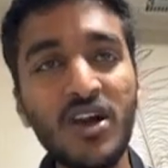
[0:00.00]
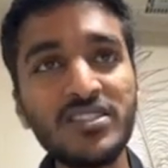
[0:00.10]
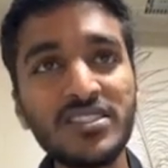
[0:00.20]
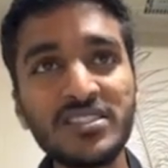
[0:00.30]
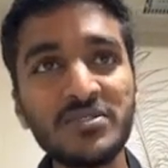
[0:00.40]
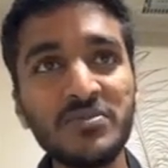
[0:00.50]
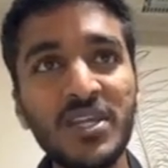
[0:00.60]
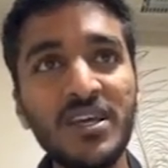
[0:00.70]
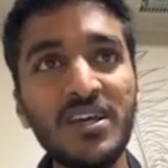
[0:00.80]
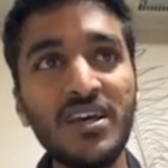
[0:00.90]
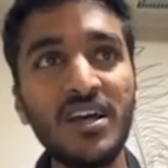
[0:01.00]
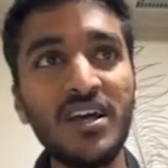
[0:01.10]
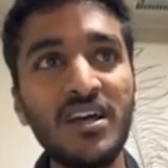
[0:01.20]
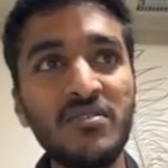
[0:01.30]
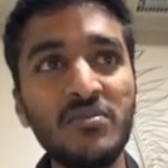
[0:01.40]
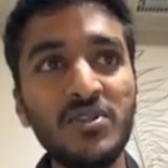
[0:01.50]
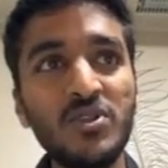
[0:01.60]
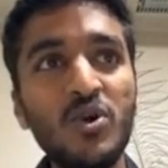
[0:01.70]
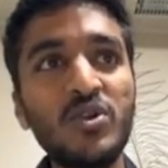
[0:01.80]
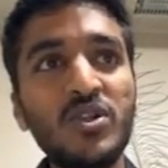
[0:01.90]
Clothes.
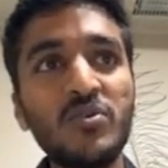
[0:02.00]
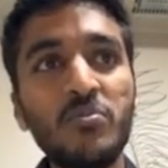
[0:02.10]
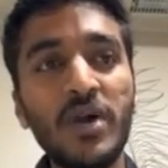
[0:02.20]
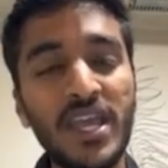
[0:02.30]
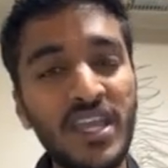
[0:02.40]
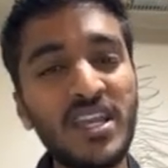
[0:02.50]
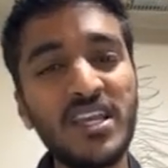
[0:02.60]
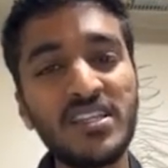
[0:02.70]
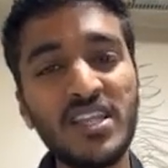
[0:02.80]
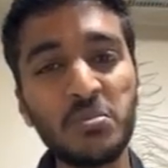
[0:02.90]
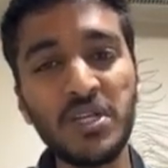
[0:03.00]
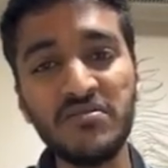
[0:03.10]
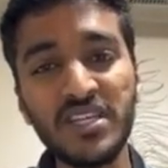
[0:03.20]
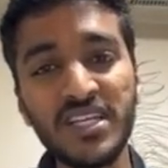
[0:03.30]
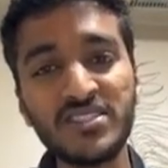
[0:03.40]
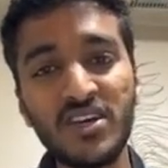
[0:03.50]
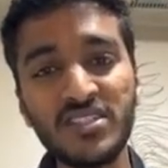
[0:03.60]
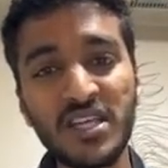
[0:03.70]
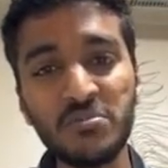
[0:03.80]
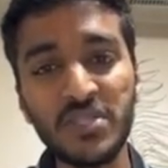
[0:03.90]
Don't buy thermal wears or
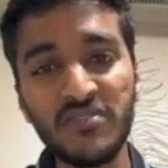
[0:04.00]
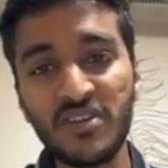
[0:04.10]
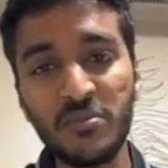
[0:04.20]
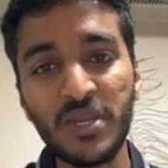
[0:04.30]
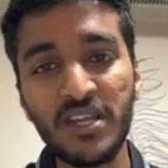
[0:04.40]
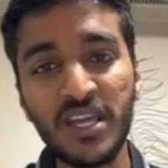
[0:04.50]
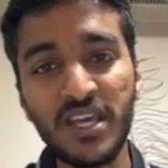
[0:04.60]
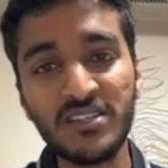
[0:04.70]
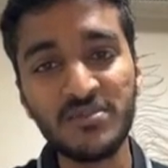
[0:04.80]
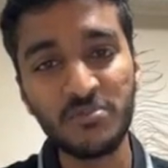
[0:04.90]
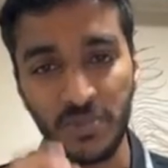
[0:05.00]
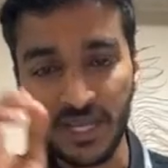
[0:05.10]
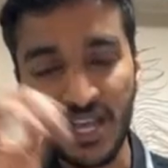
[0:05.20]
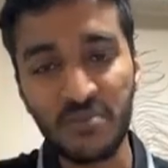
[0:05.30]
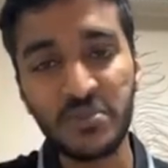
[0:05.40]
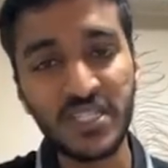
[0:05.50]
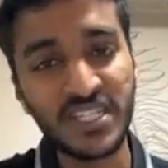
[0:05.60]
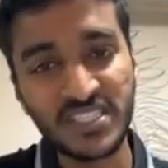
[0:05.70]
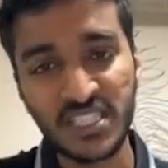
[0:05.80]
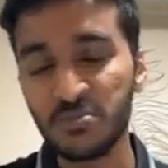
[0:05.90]
something from India. But come
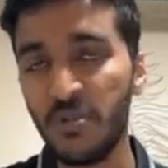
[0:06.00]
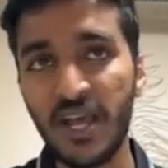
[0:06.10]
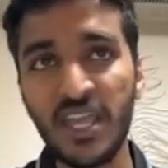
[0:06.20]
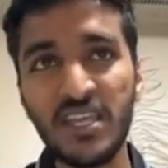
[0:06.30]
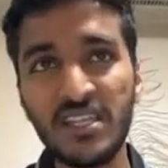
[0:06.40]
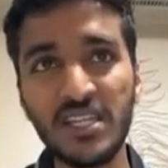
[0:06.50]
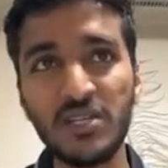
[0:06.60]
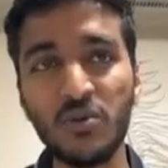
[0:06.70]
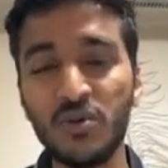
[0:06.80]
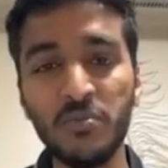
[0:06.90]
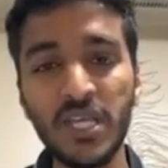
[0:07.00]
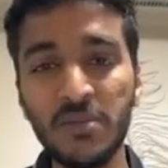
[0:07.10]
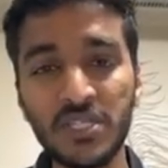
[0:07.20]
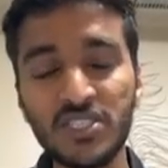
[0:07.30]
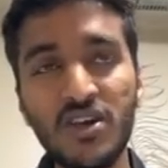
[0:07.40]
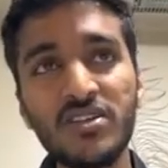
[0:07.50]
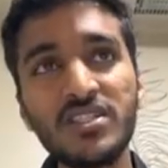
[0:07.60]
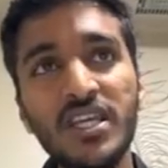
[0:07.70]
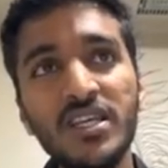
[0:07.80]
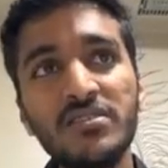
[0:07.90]
here, just buy. It won't be much
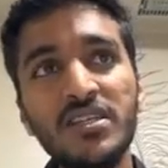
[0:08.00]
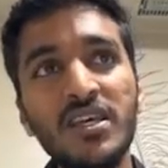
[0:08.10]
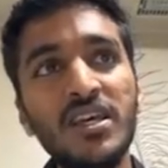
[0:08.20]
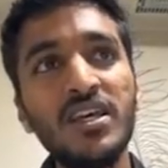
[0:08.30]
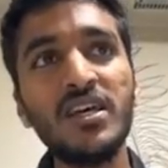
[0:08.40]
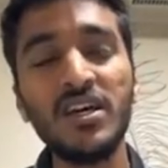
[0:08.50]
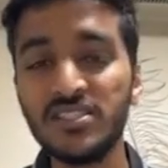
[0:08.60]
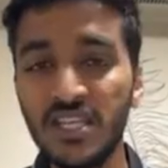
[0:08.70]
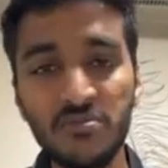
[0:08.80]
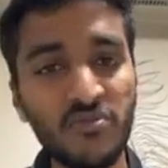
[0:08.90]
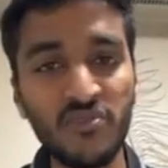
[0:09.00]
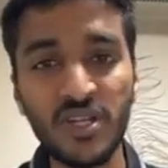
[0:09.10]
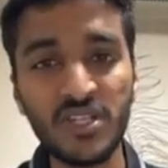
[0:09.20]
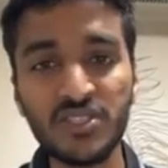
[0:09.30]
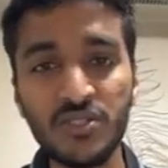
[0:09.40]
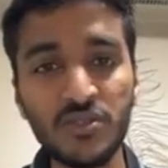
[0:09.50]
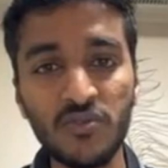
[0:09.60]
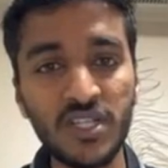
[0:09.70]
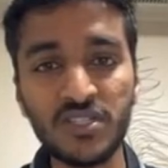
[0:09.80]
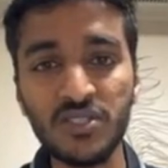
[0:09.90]
costly. Same winter
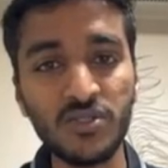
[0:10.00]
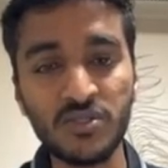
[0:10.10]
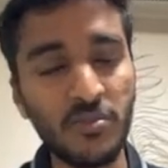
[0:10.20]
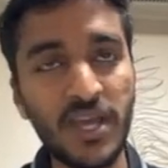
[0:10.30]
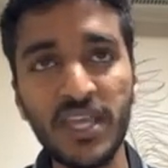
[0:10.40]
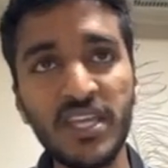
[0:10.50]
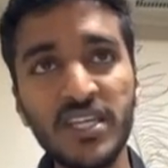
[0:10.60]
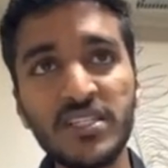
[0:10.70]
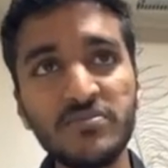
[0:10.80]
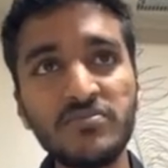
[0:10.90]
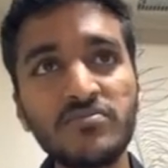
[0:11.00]
shoes. Buy here.